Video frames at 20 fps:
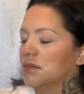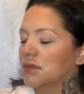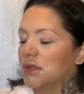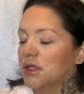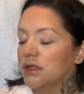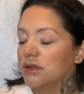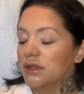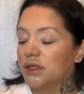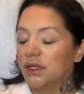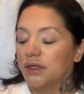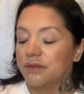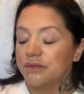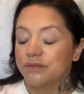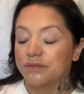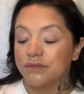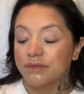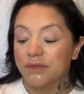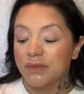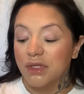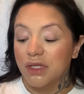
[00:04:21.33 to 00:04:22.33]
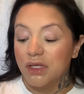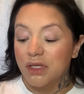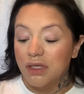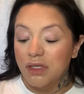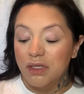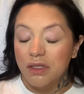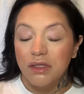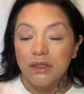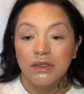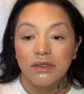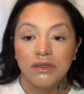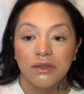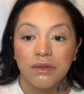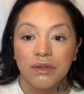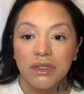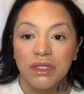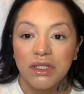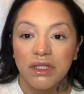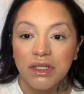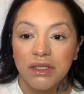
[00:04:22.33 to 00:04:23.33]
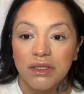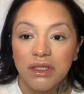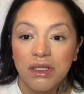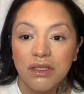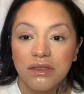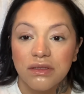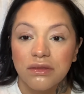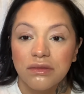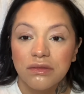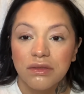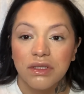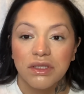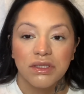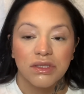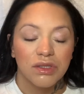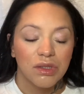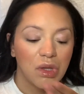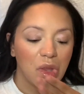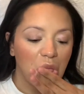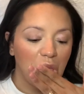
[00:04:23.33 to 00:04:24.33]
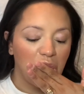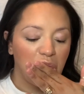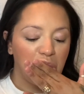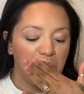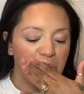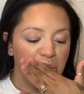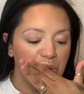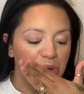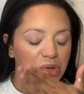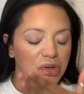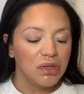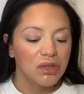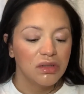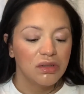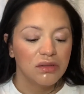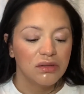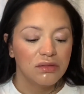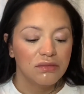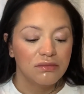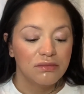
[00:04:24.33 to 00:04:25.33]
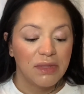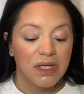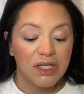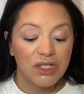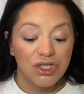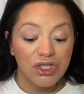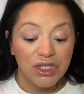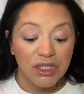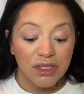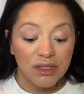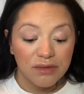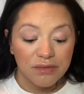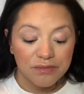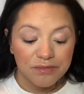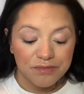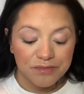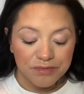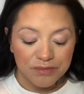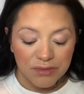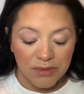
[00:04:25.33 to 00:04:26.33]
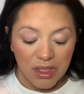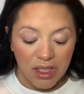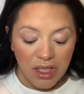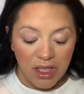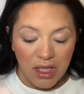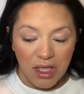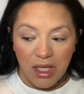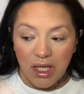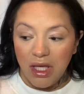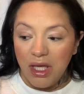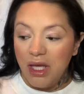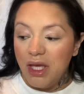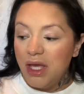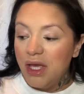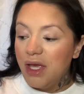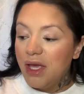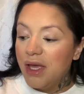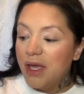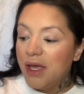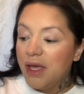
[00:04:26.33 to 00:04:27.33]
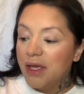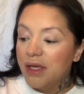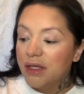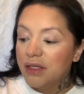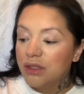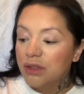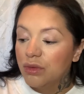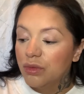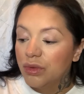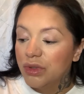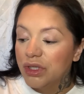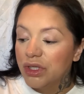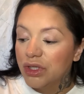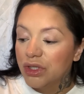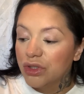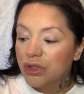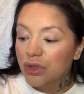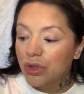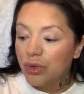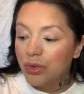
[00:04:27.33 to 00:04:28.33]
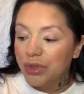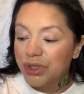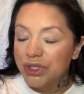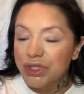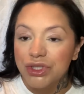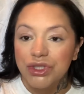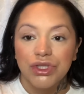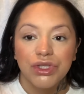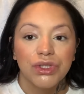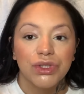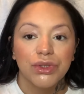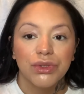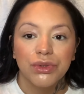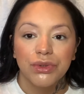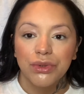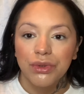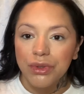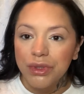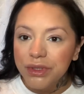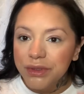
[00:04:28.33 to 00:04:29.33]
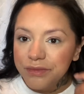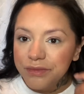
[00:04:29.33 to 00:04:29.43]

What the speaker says: Okay, so we're gonna let that do its magic. And we are going to